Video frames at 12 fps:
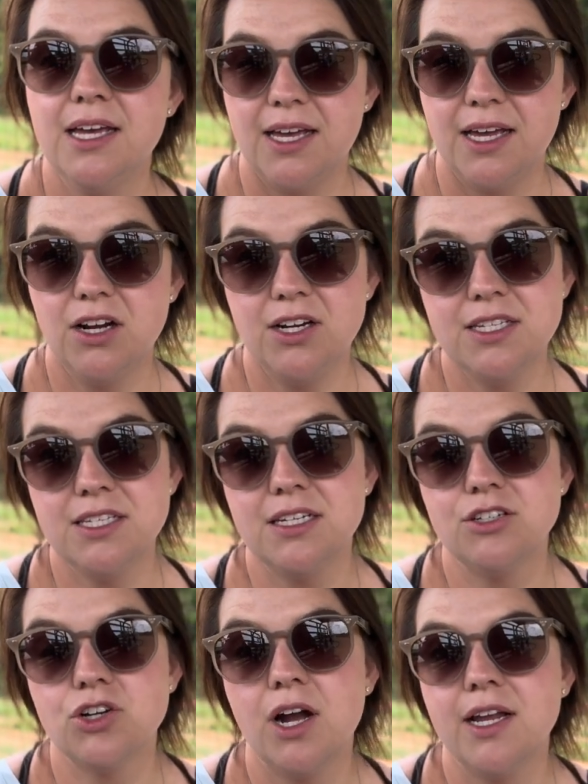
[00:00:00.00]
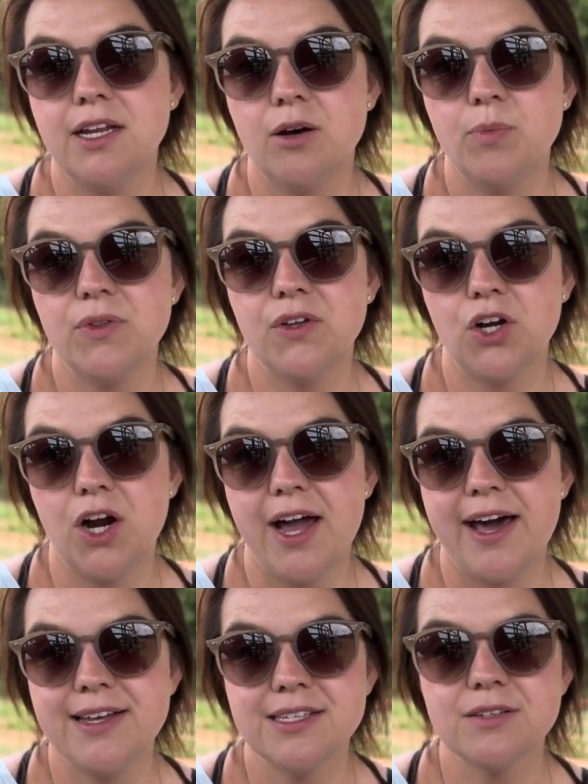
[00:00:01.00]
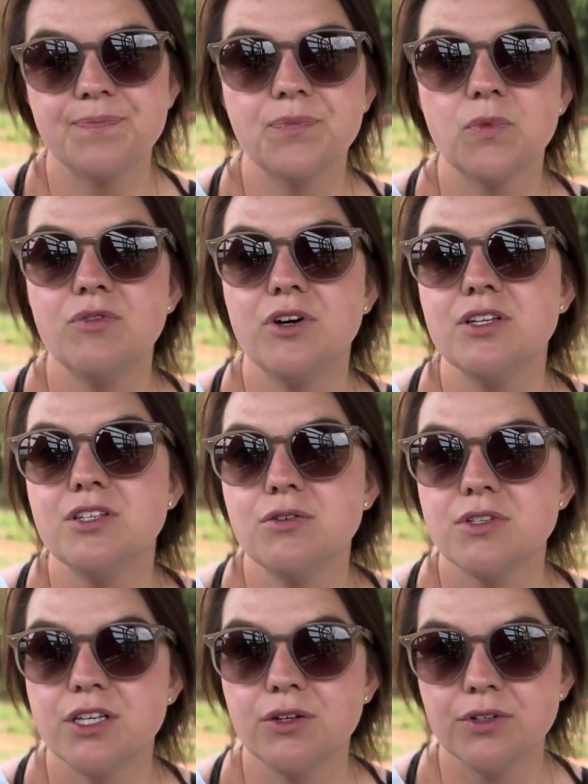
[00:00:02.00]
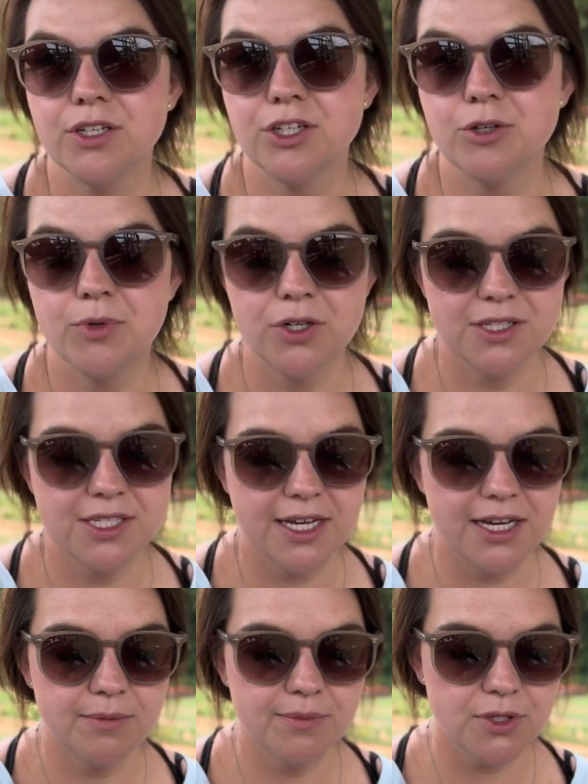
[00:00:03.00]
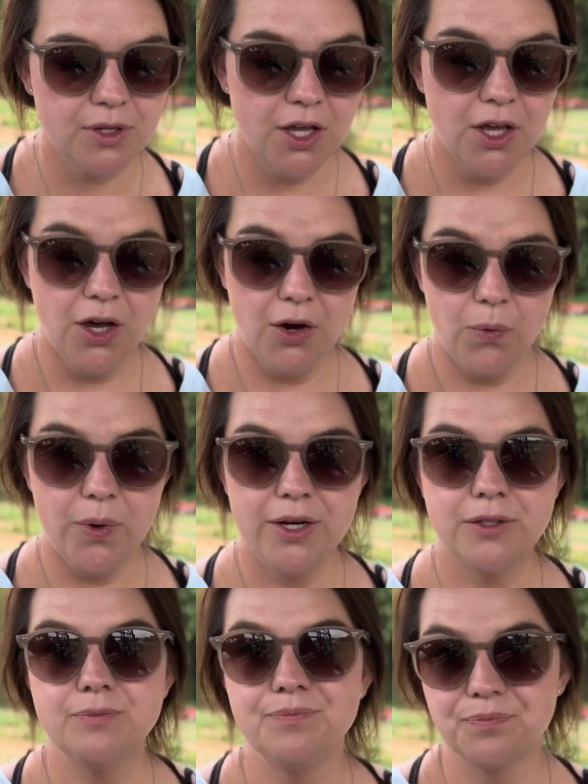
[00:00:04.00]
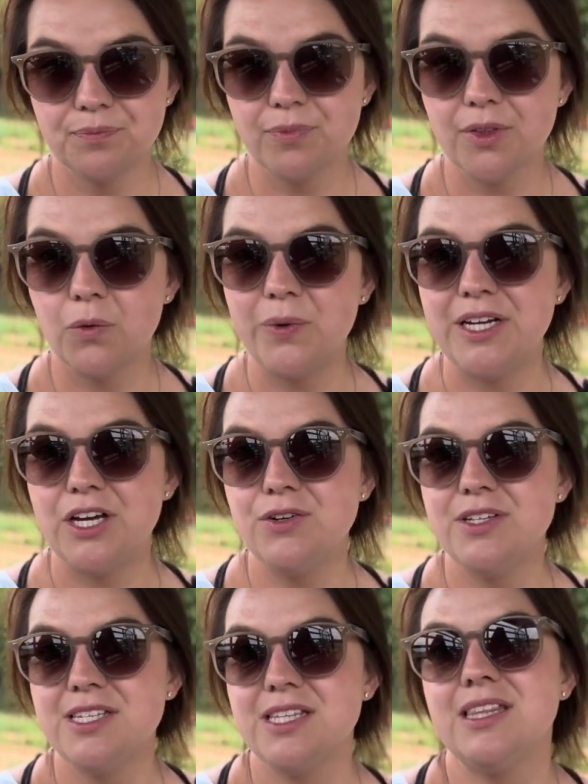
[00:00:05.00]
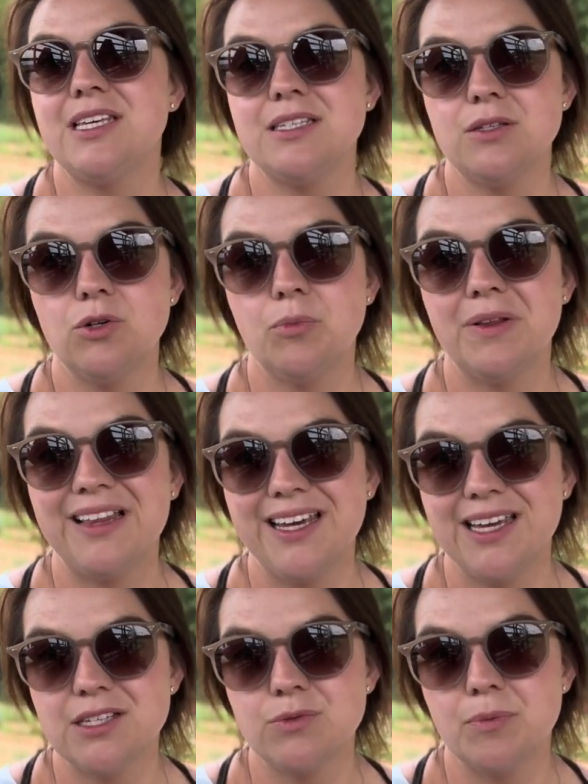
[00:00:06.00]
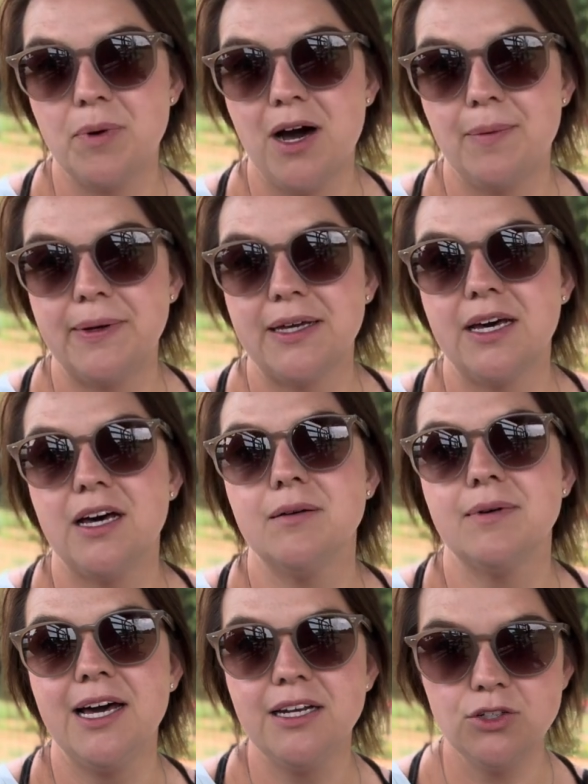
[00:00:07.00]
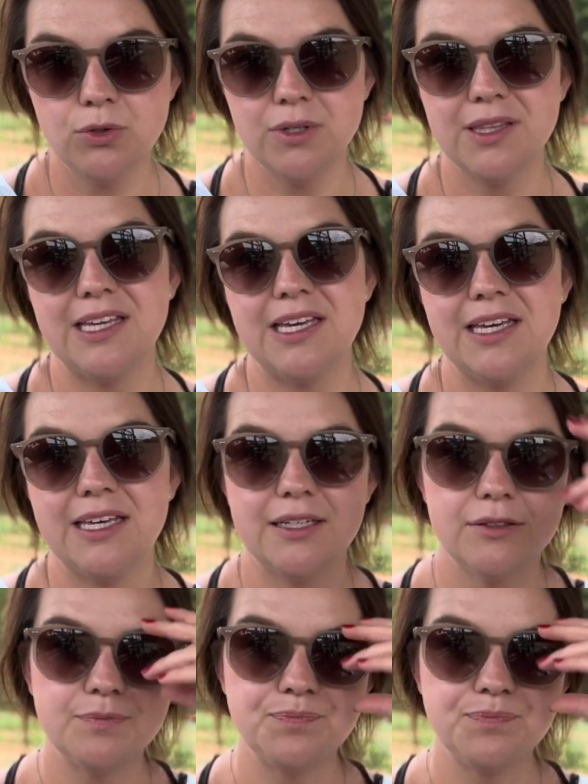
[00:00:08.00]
And honestly, try and help with the grass. We've also tilled it numerous times. Well, we noticed that these little plants were popping up kind of toward the end